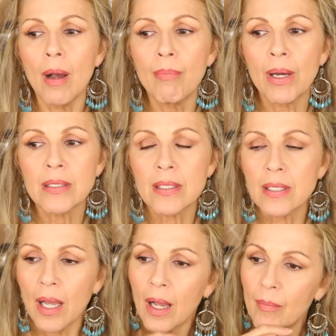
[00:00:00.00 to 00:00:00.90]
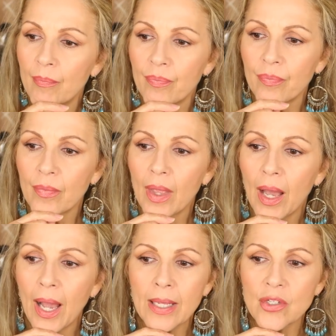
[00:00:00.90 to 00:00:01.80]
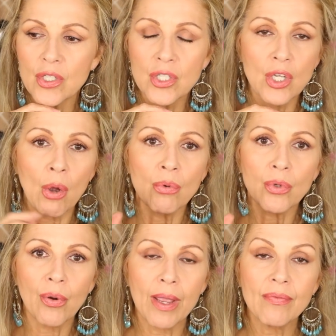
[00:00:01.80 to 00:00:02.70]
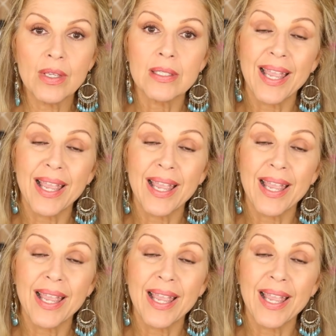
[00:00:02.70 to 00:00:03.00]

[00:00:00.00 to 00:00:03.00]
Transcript: But I just don't crave things.